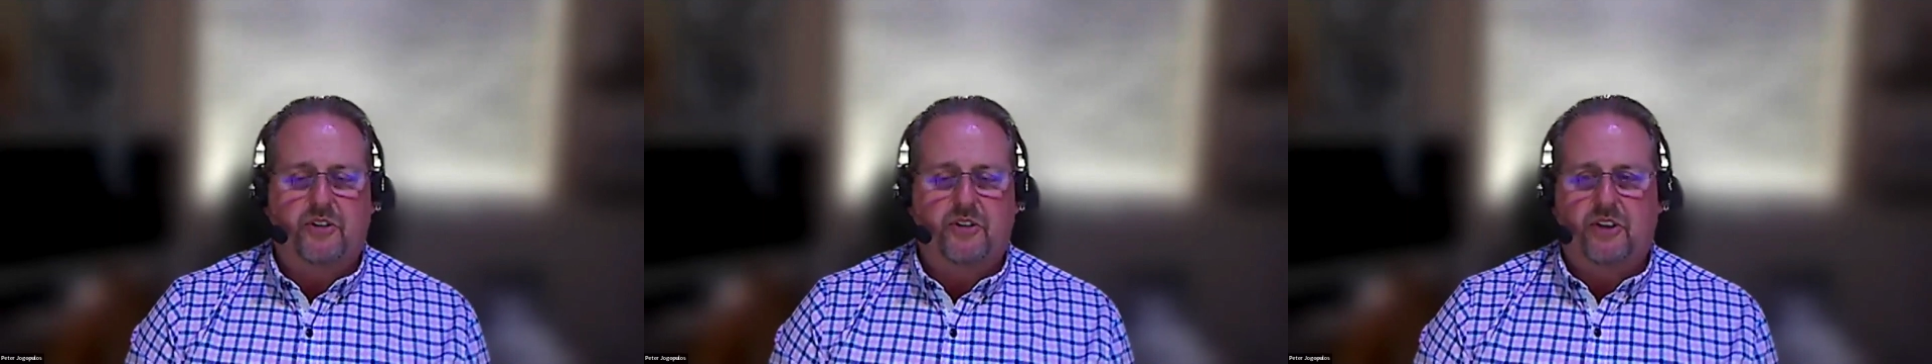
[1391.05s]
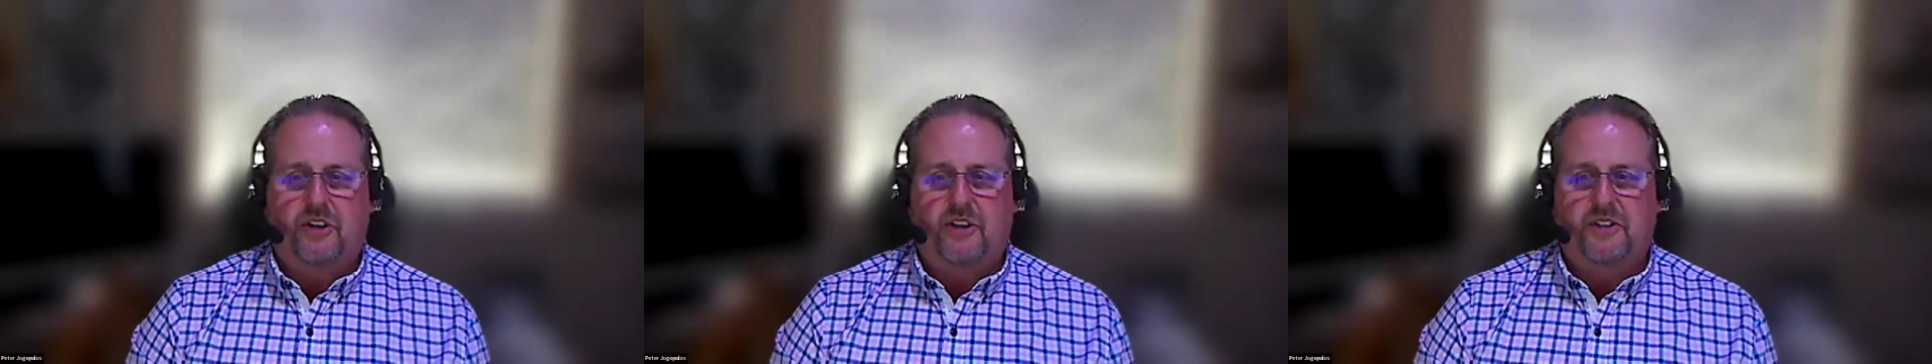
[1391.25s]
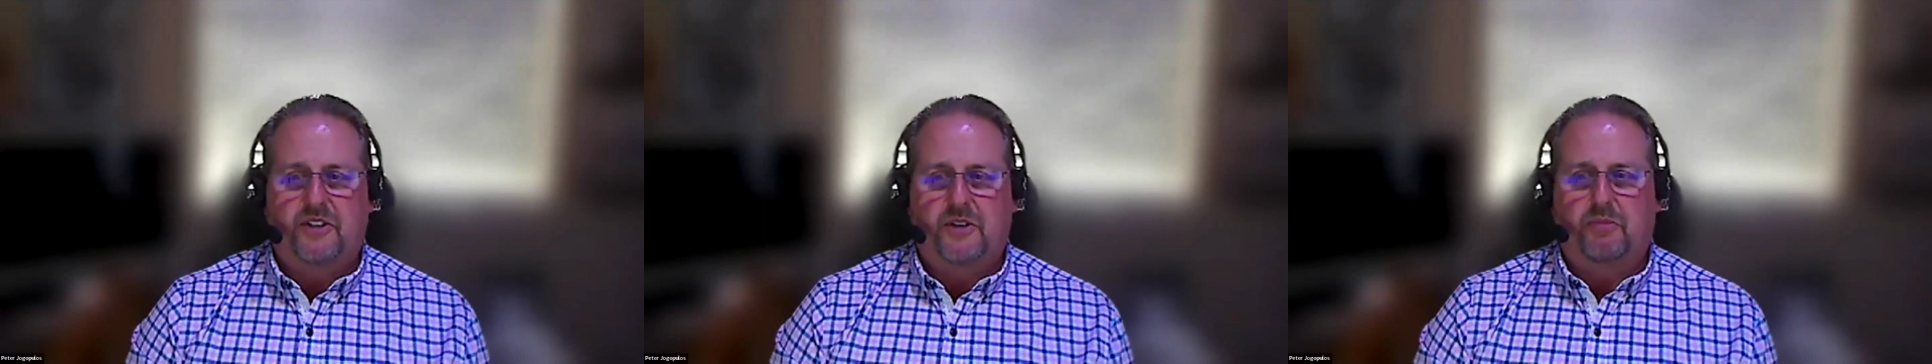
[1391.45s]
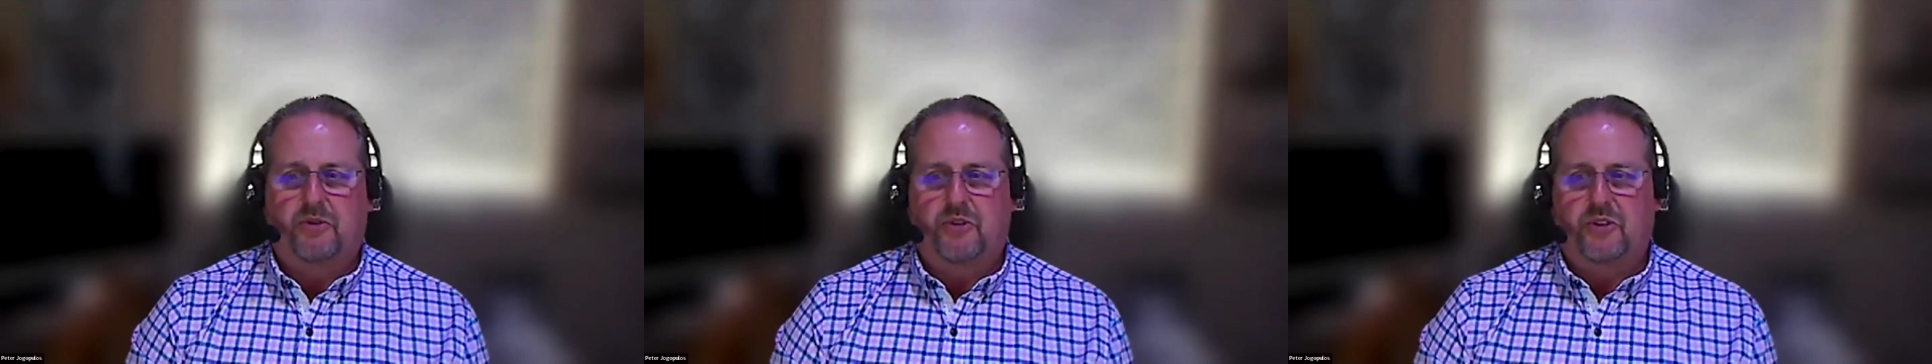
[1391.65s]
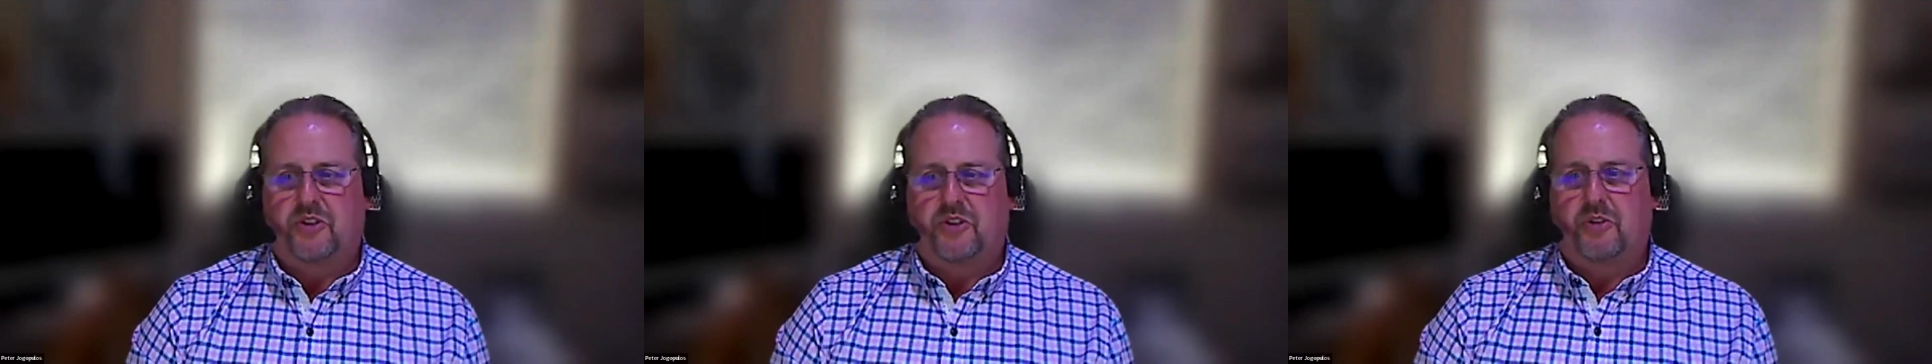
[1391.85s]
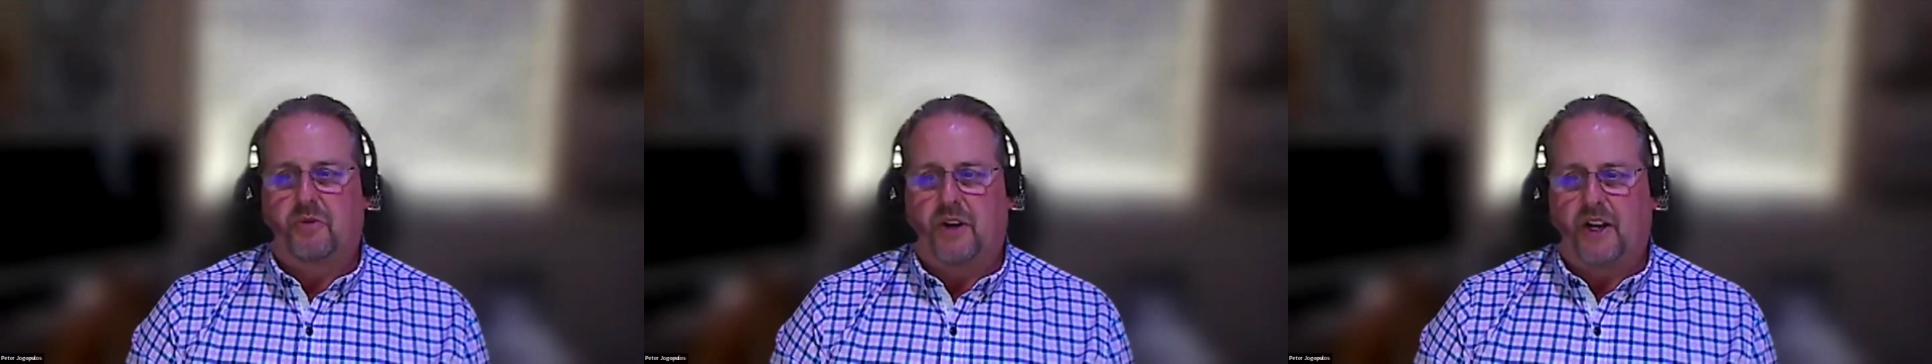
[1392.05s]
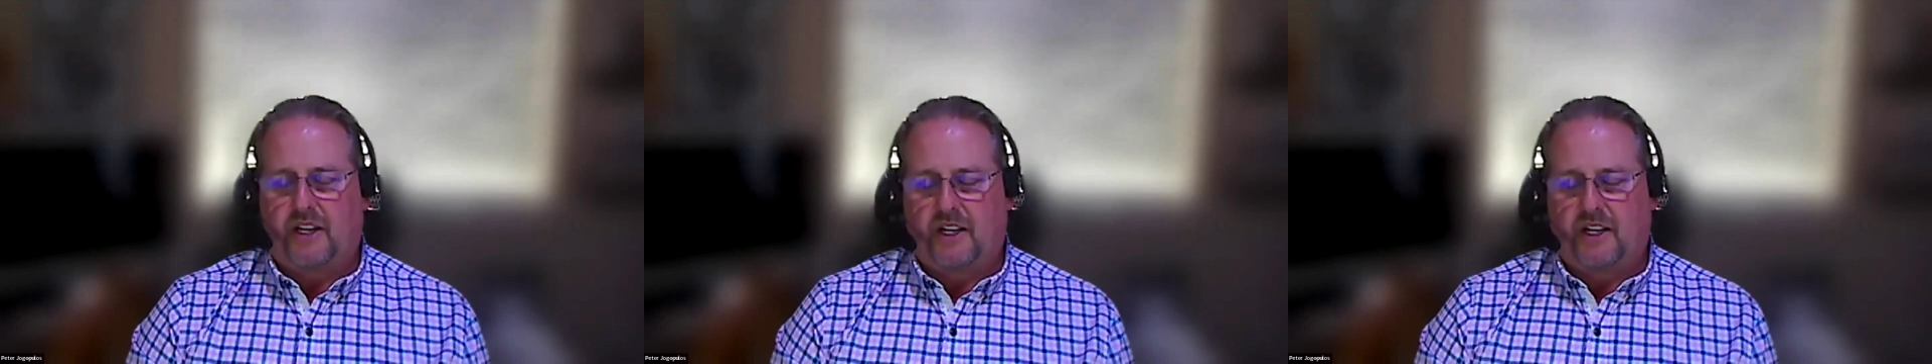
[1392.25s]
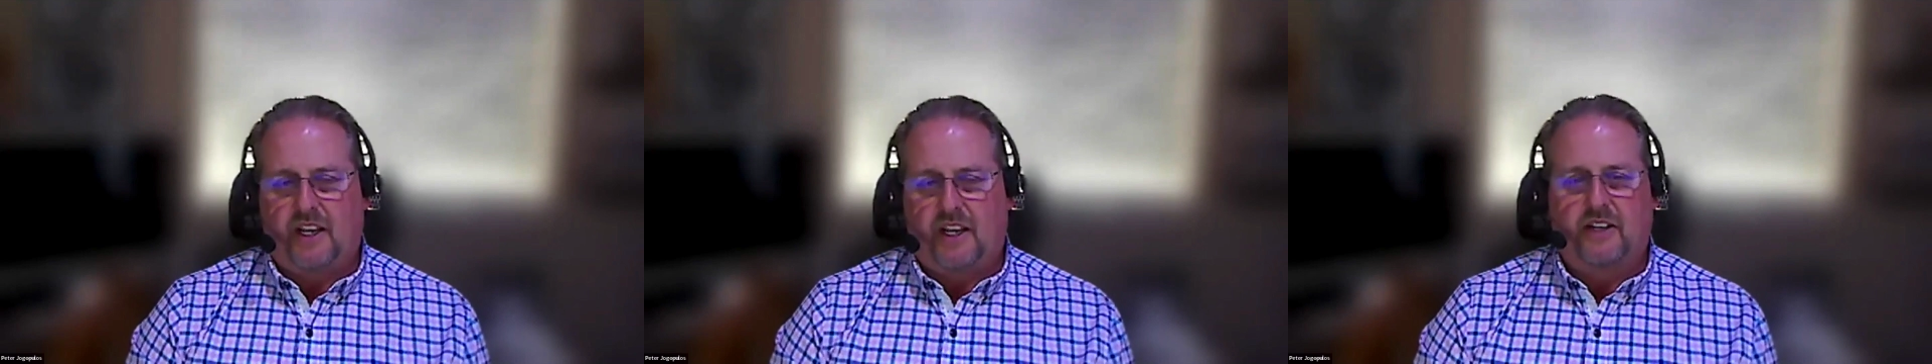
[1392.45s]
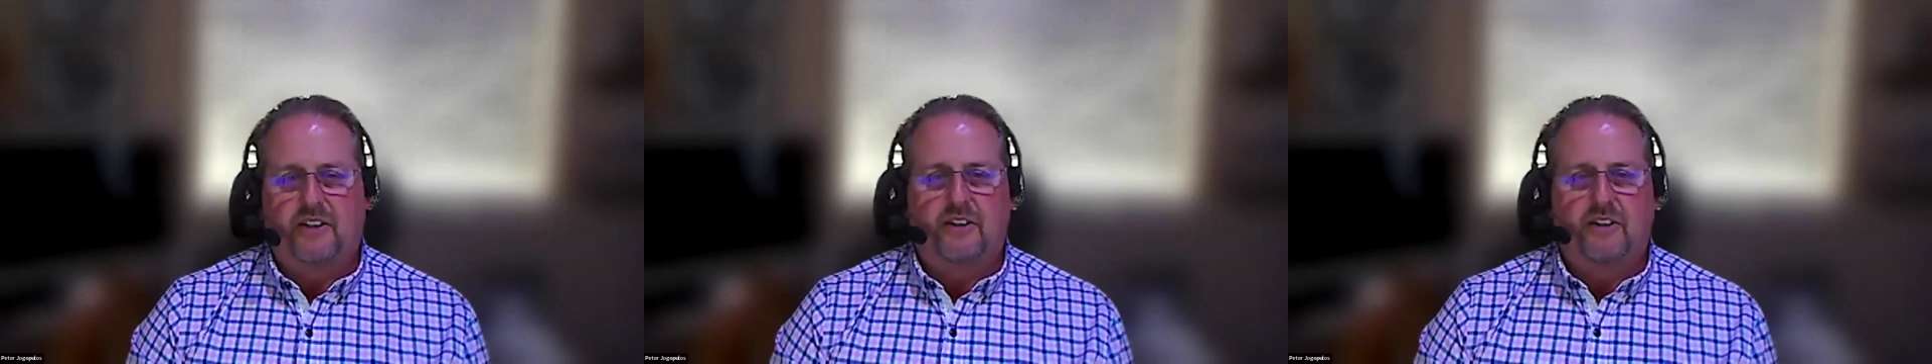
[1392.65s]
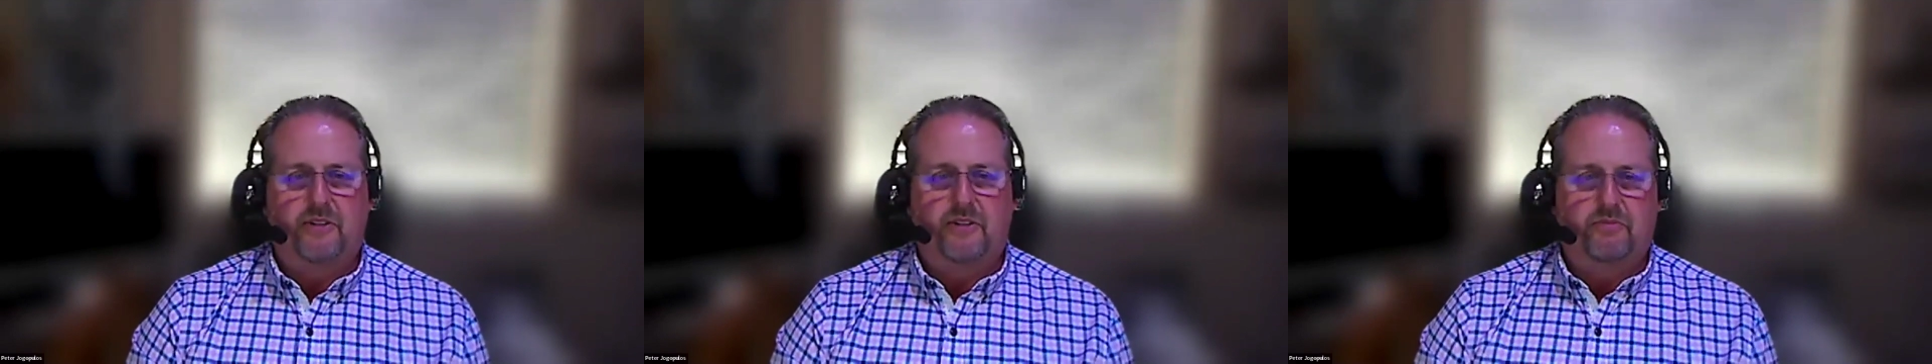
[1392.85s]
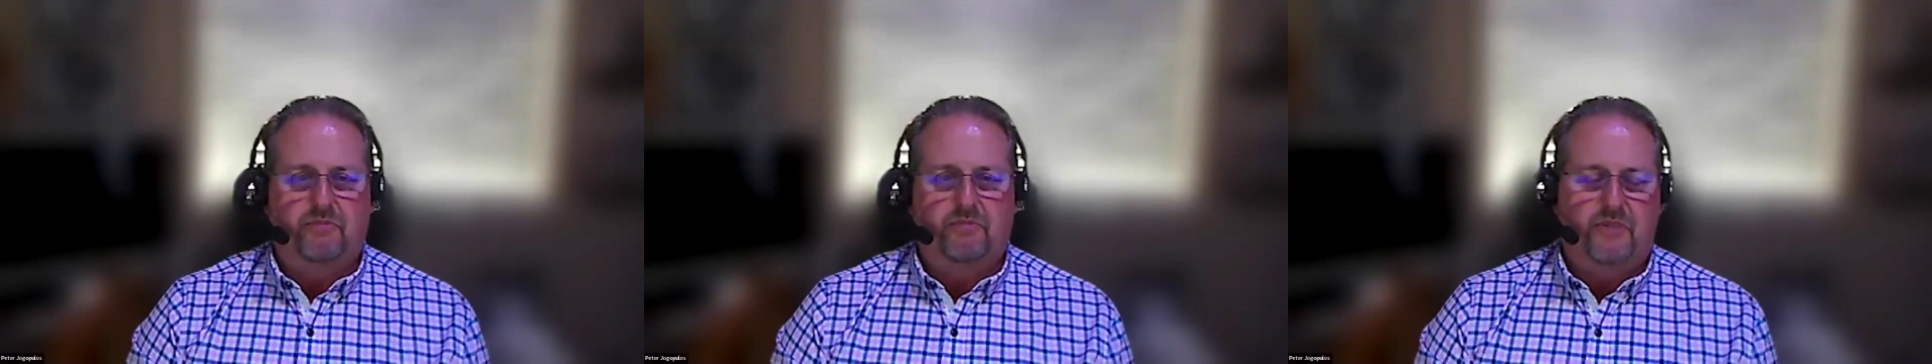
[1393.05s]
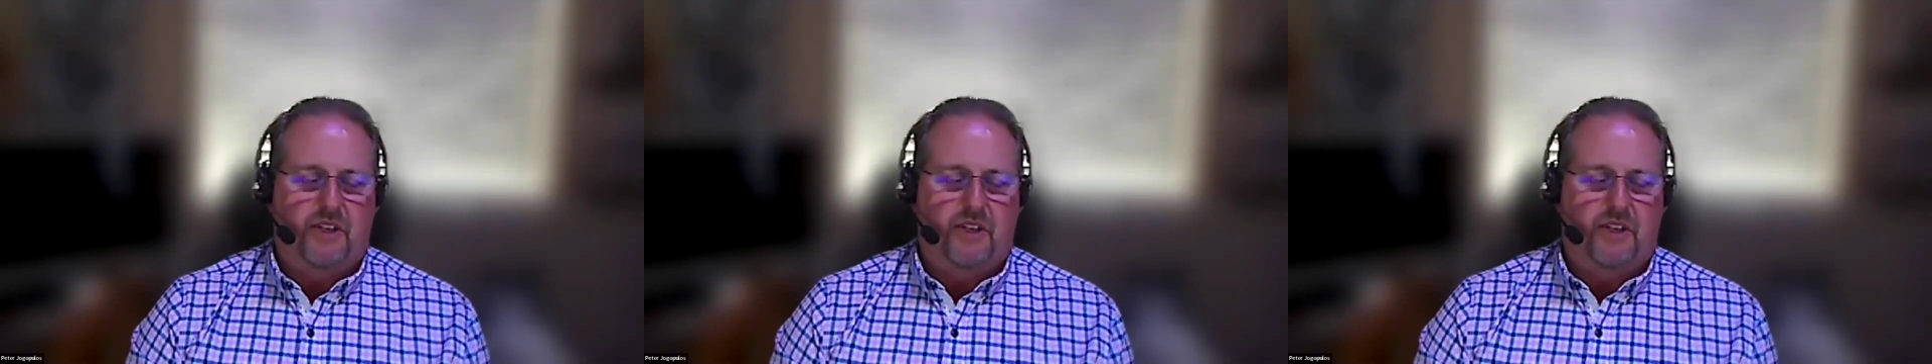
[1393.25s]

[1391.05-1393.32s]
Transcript: a simple just direct connect and